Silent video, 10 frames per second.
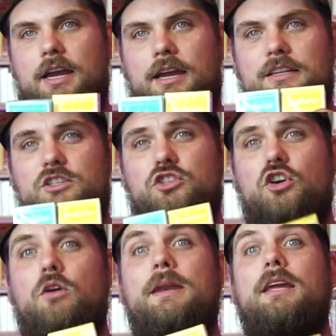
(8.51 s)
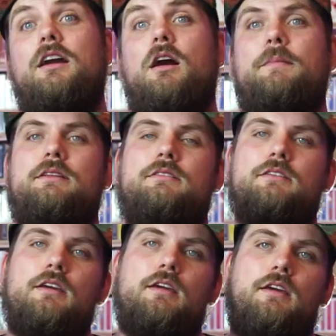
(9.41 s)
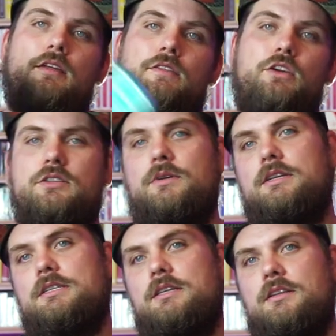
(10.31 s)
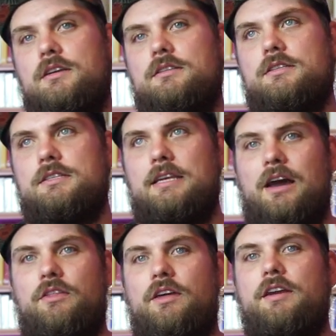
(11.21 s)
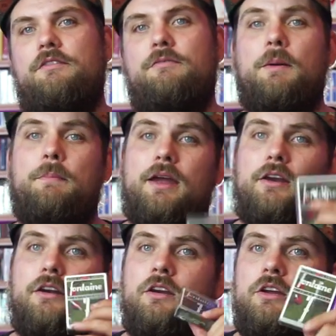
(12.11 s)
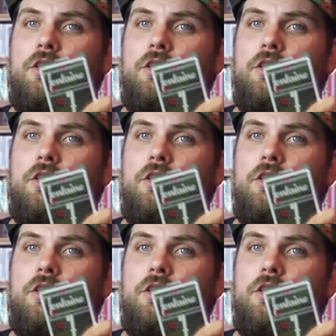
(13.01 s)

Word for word: I got so many comments that you guys wanted to see these and see how they compare